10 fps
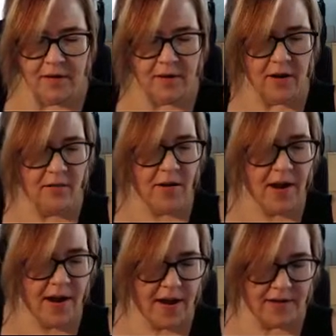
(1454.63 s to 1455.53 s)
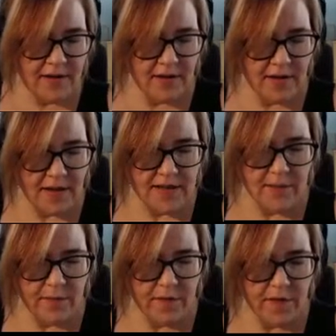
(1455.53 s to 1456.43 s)
Alright, that's
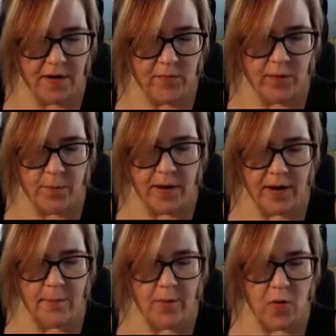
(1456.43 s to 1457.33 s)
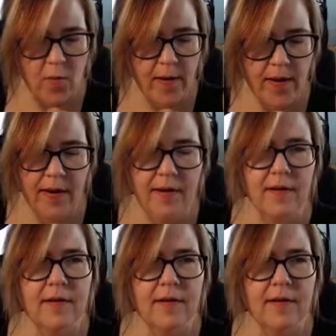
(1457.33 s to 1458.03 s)
some fun with Pekka BoBat.